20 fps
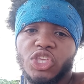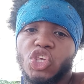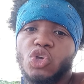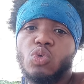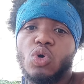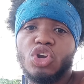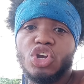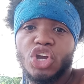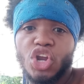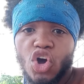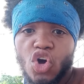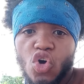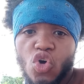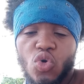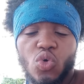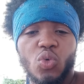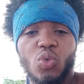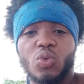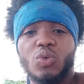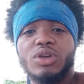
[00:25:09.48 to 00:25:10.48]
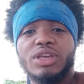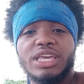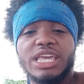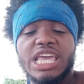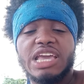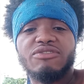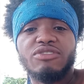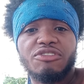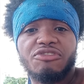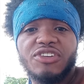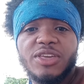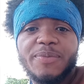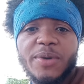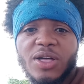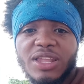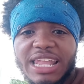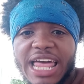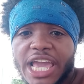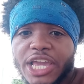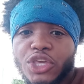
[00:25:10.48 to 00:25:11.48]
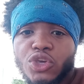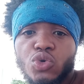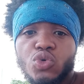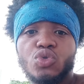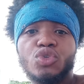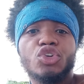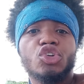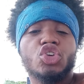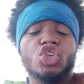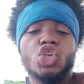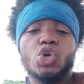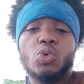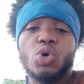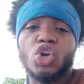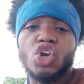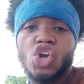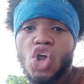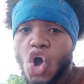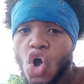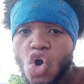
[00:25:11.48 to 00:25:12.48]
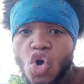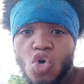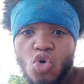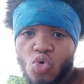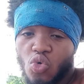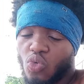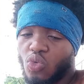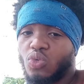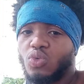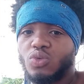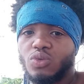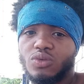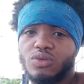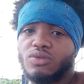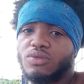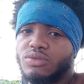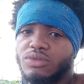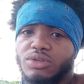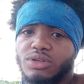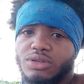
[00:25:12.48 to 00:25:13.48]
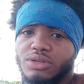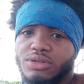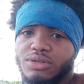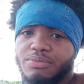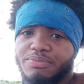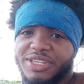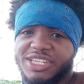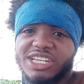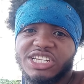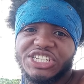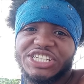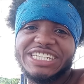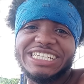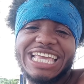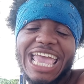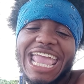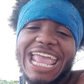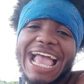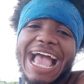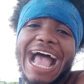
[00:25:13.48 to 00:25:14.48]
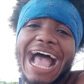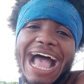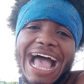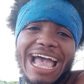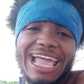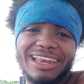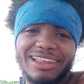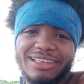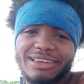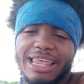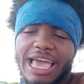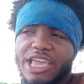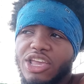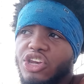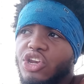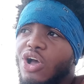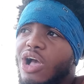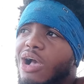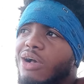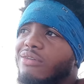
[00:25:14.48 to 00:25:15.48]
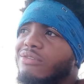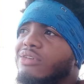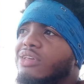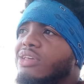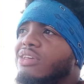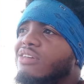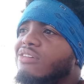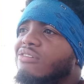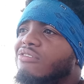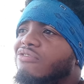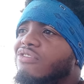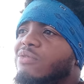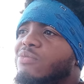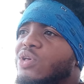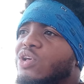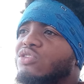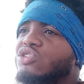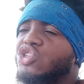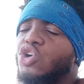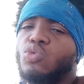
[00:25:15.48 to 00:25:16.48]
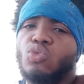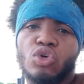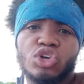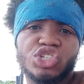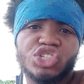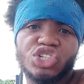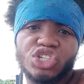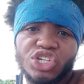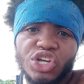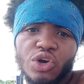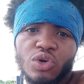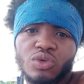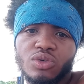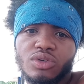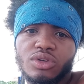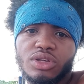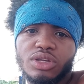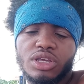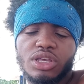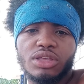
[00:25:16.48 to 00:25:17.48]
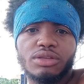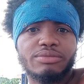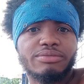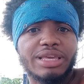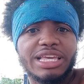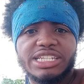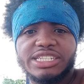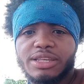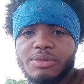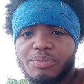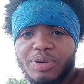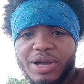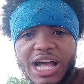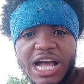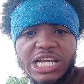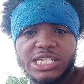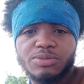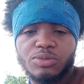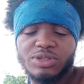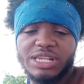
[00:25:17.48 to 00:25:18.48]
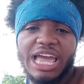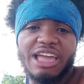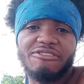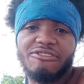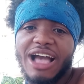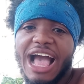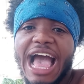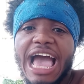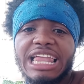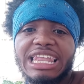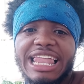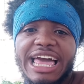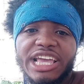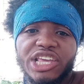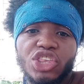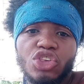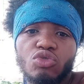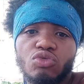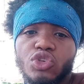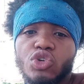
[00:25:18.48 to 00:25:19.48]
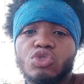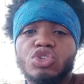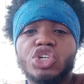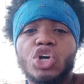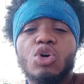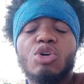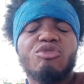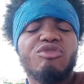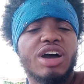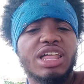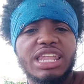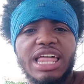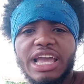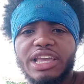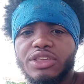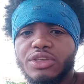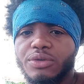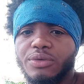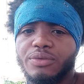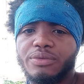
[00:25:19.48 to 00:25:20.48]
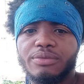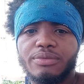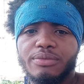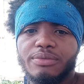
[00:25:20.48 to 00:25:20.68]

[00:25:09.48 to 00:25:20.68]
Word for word: You will know. If a female like you, you will know. Because she can't hide it. Like you know how females don't want you to know? It's impossible. Like if I like you, you'll know if I like you.